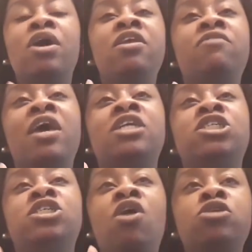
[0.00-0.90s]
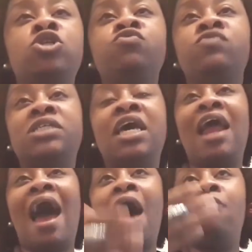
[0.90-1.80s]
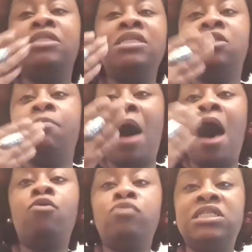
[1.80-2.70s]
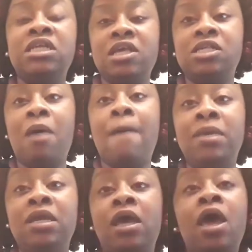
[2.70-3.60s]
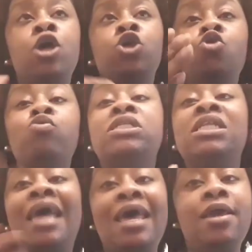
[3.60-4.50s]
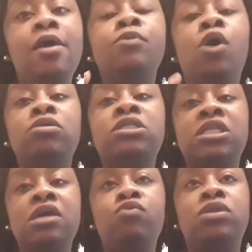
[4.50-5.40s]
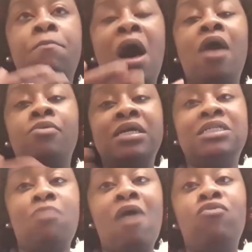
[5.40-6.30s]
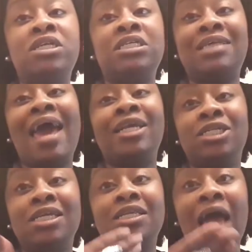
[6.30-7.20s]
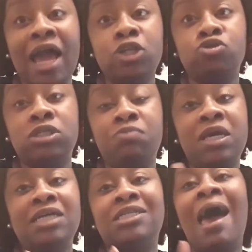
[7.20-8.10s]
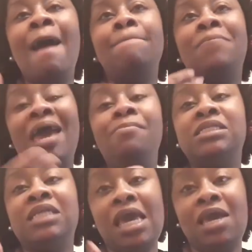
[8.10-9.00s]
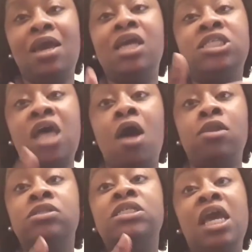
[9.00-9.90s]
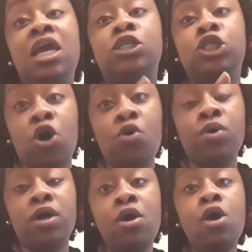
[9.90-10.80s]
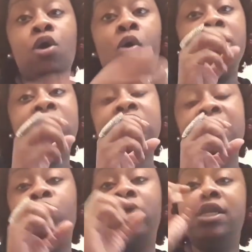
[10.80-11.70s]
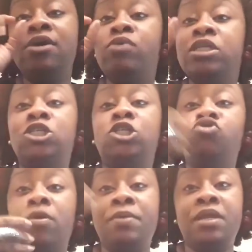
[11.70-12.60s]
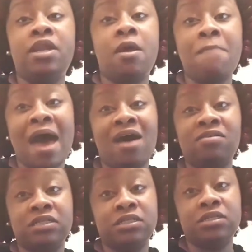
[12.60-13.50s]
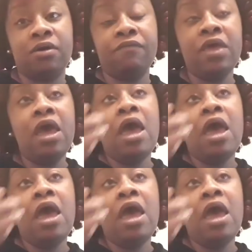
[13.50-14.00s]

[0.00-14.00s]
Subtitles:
And she told the truth and said the bottle was sitting in his mouth, meaning you was letting him go to sleep with the bottle in his mouth, which is actually dangerous because babies and toddlers can choke going to sleep with liquid just dripping in their mouths and stuff.